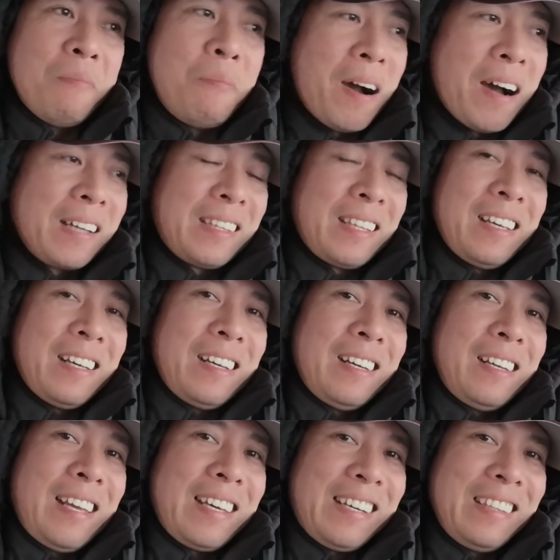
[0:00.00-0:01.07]
But
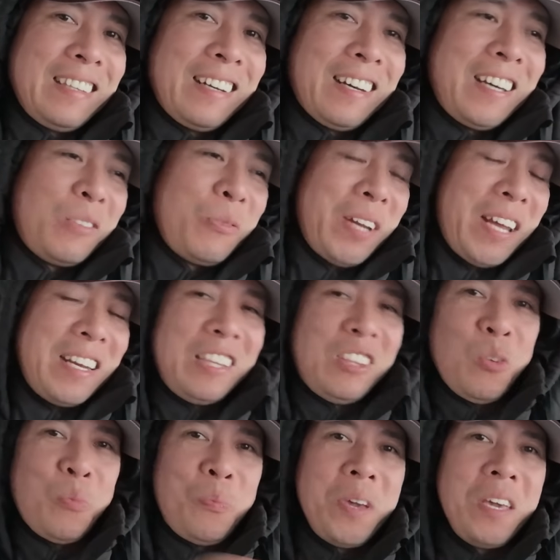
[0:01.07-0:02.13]
like in the night when I
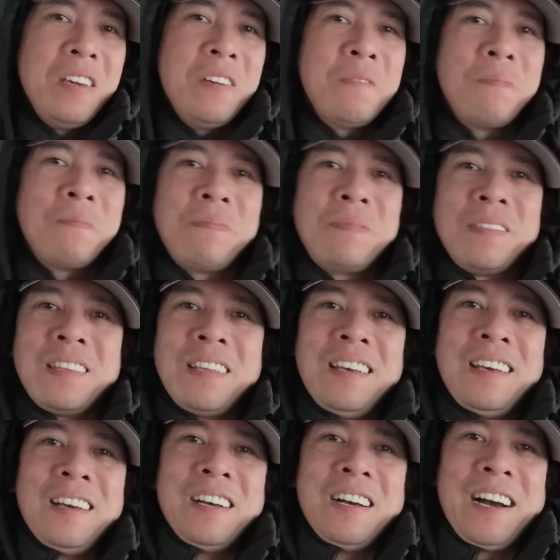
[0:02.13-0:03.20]
need to pee,
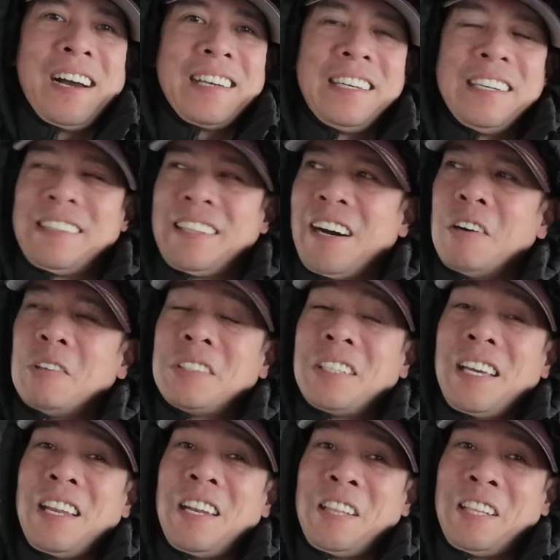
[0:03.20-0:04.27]
I get out
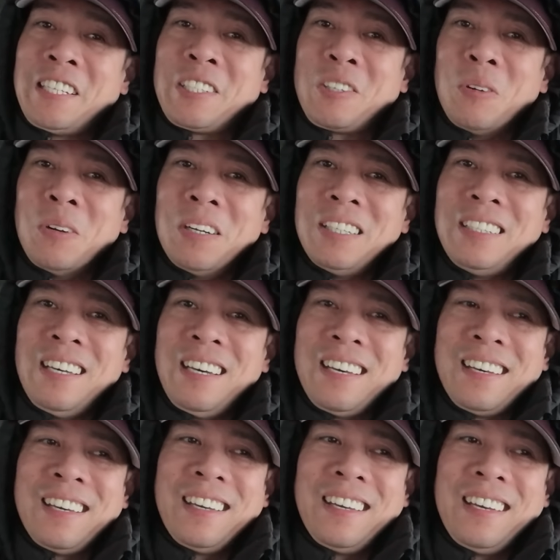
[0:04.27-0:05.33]
and it is cold,
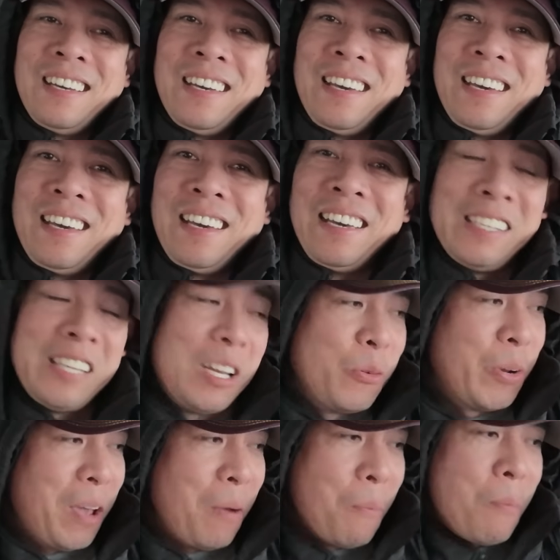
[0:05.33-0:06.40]
and
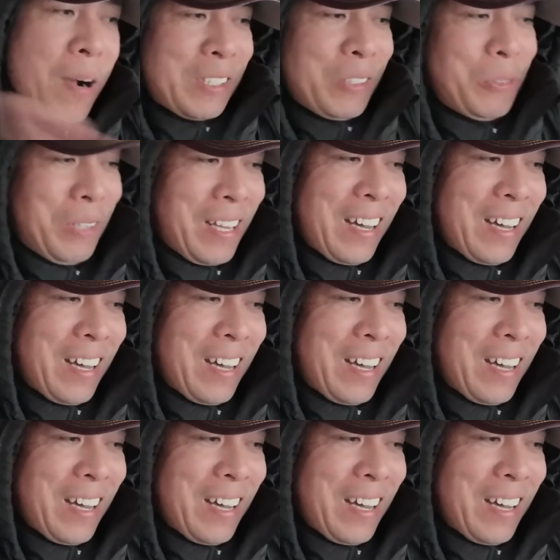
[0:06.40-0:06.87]
then when I'm back to